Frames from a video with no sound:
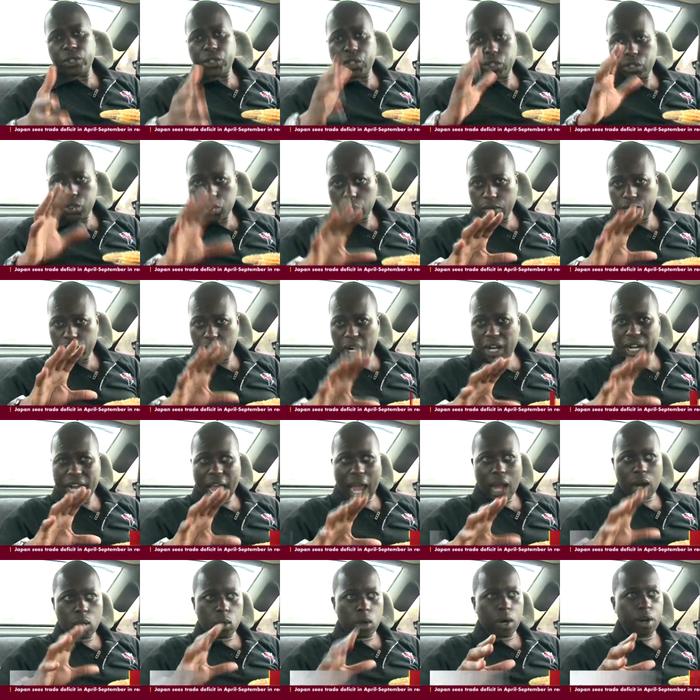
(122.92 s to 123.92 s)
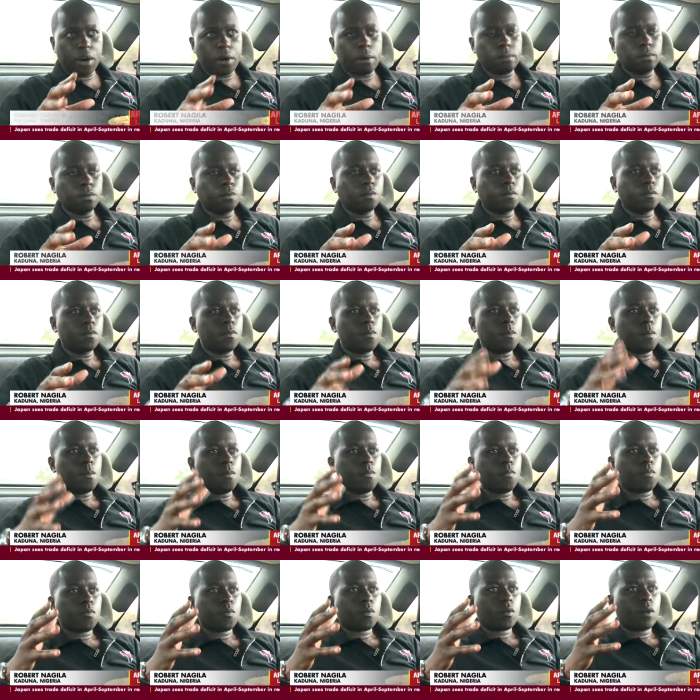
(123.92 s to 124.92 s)
just over an hour,
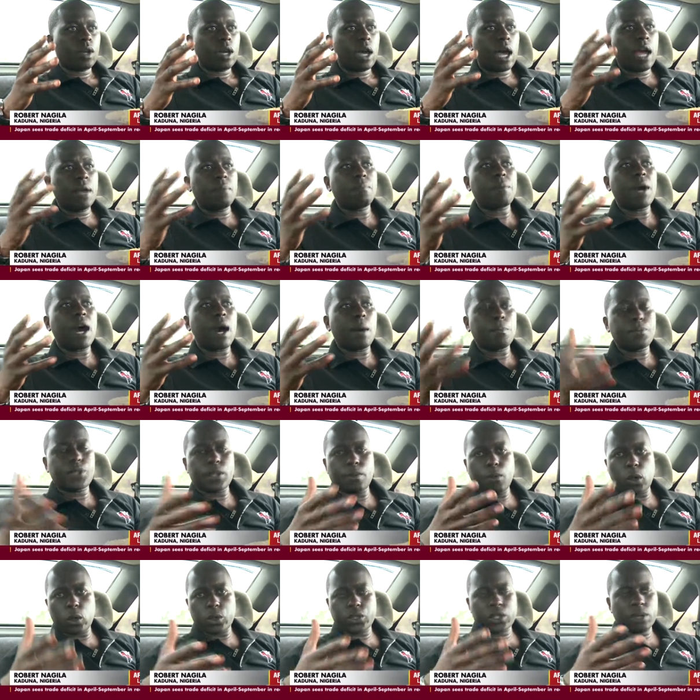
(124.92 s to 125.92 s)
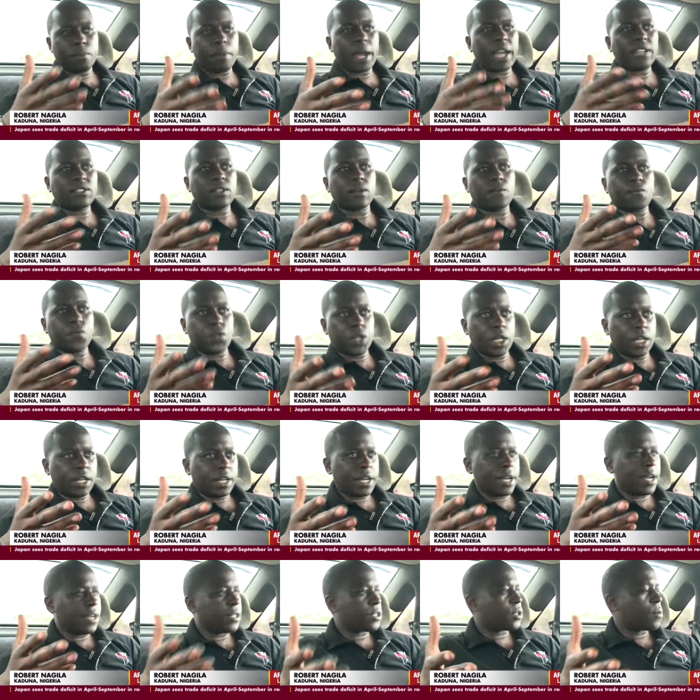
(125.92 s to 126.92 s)
and perhaps the most amazing
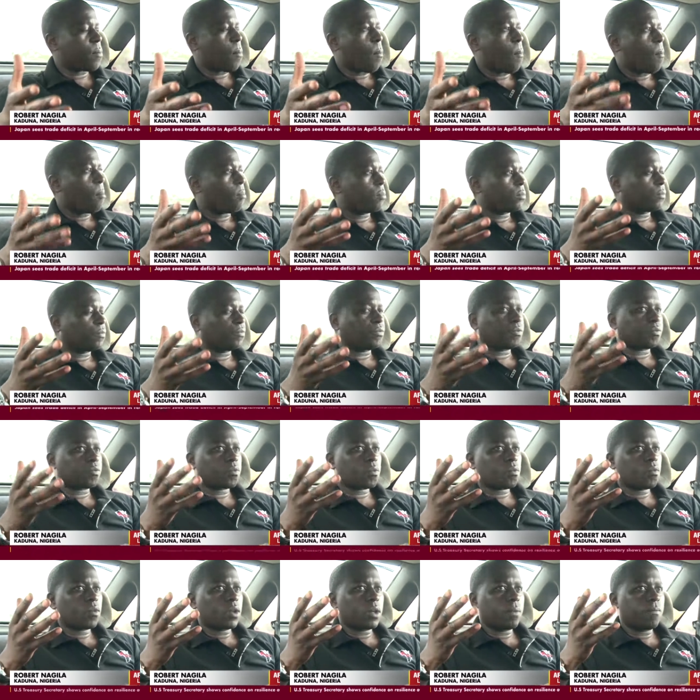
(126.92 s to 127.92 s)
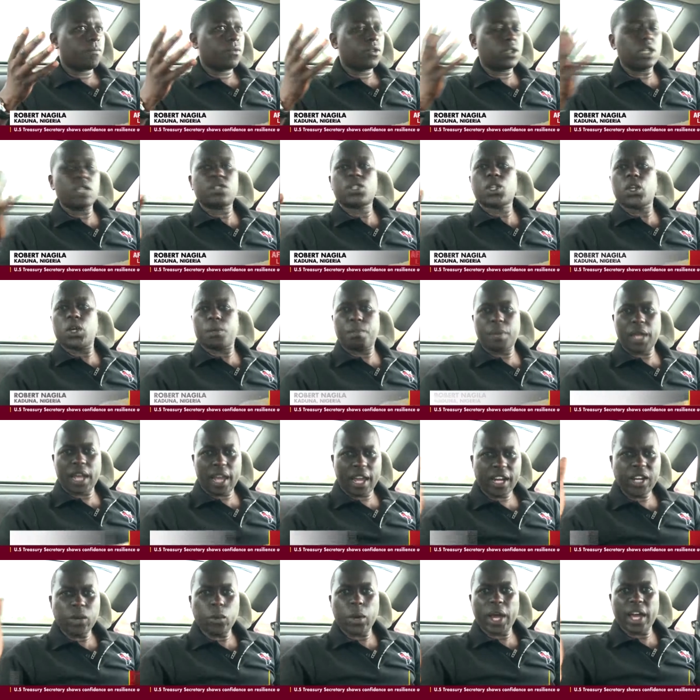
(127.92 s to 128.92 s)
thing is this could
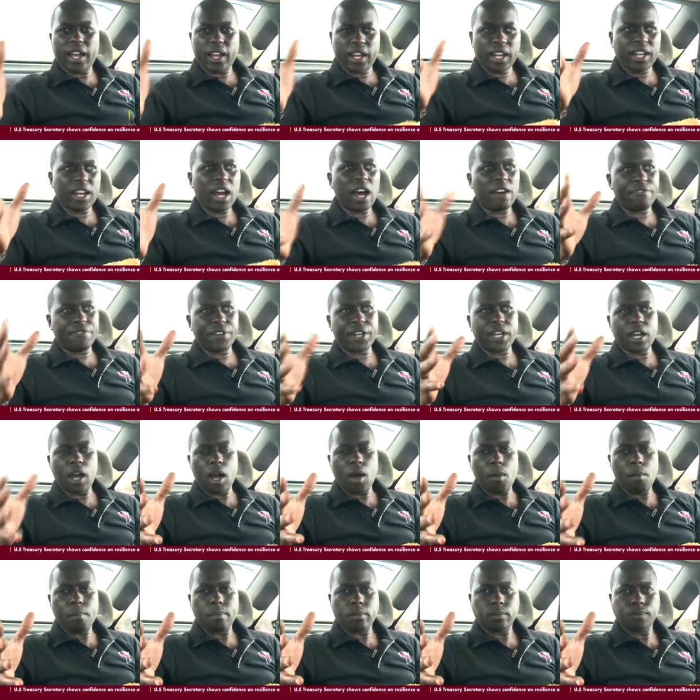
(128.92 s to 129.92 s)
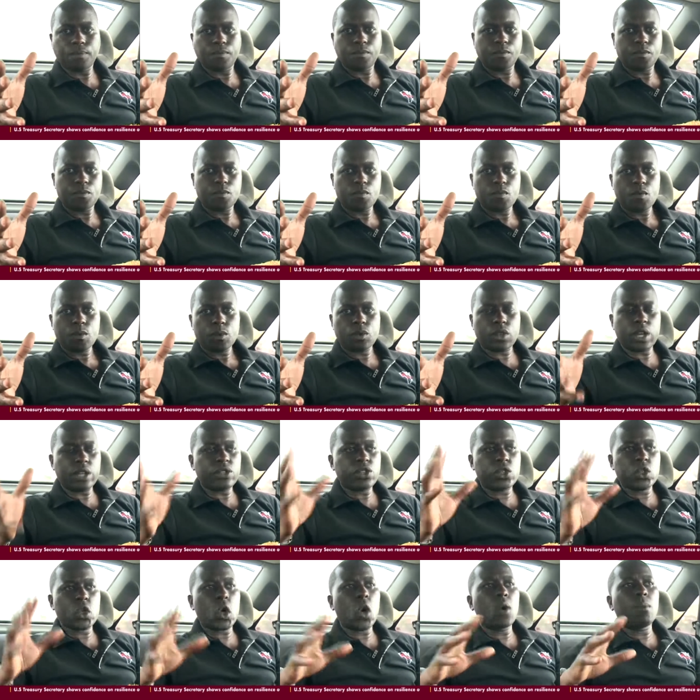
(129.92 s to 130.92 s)
be anywhere in Africa.
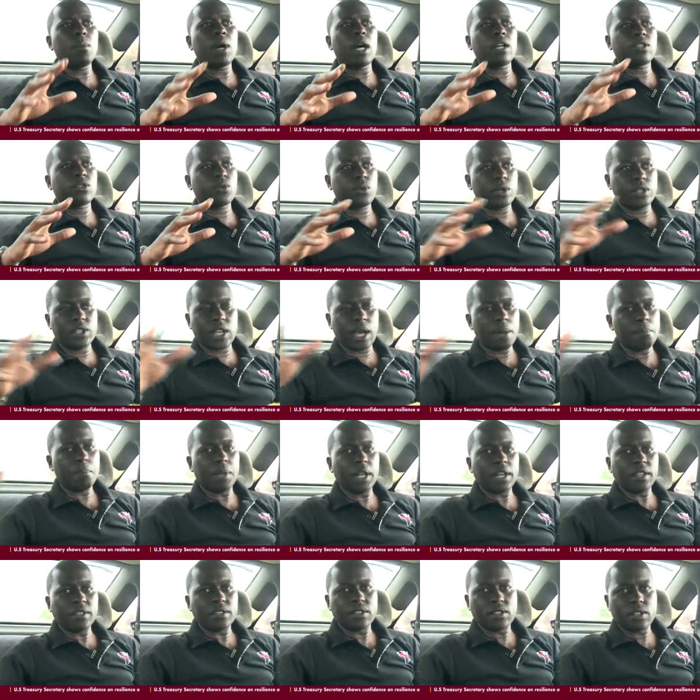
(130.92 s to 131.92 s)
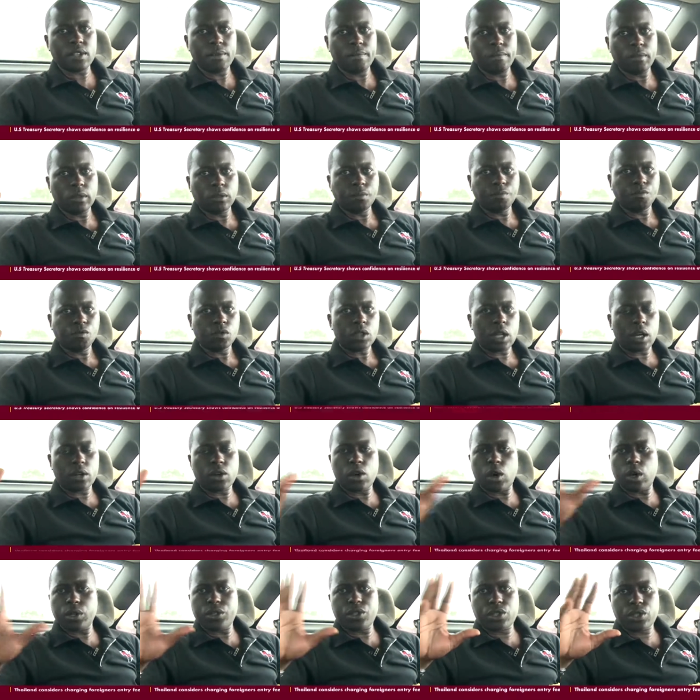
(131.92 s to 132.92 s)
There's so much resemblance
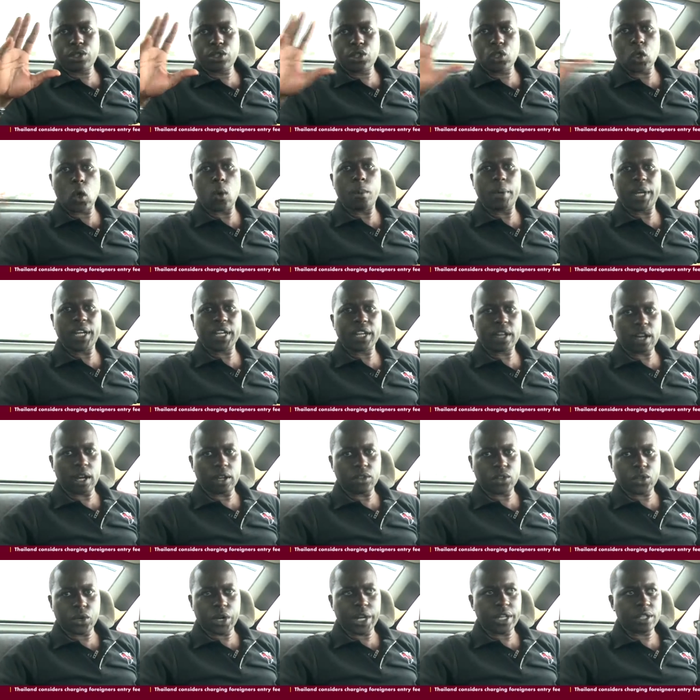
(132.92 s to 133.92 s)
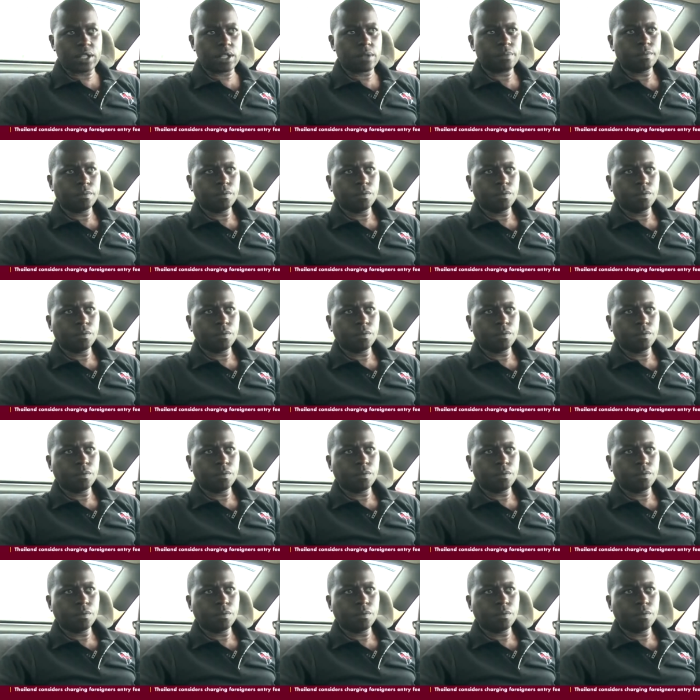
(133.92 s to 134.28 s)
across so many countries.